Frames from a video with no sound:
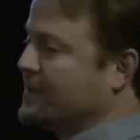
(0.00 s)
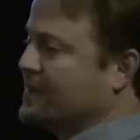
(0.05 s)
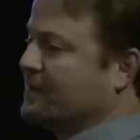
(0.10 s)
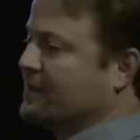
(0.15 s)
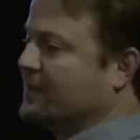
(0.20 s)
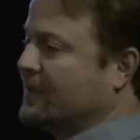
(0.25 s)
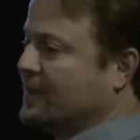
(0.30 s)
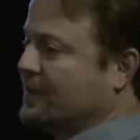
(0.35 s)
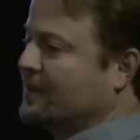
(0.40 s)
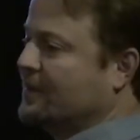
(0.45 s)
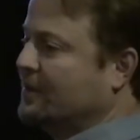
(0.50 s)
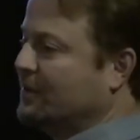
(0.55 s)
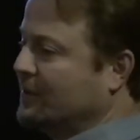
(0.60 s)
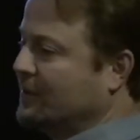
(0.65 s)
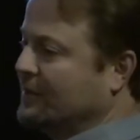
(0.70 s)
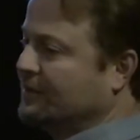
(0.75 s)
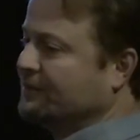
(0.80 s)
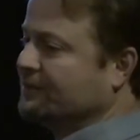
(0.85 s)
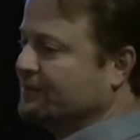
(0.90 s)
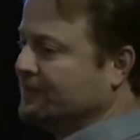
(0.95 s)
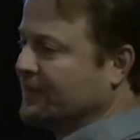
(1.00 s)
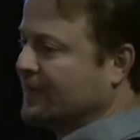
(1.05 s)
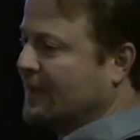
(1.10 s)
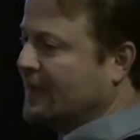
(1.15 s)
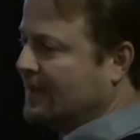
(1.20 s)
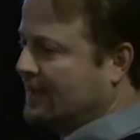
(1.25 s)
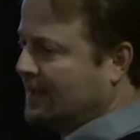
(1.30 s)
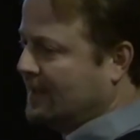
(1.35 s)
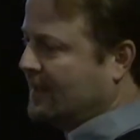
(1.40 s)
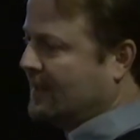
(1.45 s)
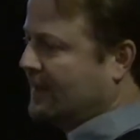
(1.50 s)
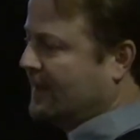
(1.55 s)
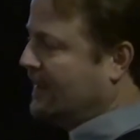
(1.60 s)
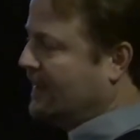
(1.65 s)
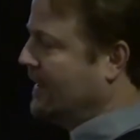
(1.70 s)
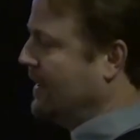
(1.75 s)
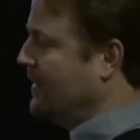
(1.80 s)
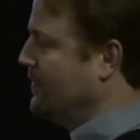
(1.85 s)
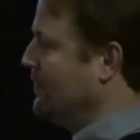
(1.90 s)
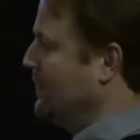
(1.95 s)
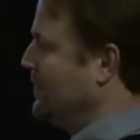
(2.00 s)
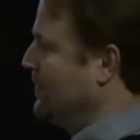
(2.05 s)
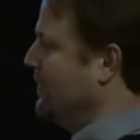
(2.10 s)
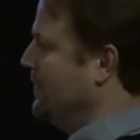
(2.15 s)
something to it. I've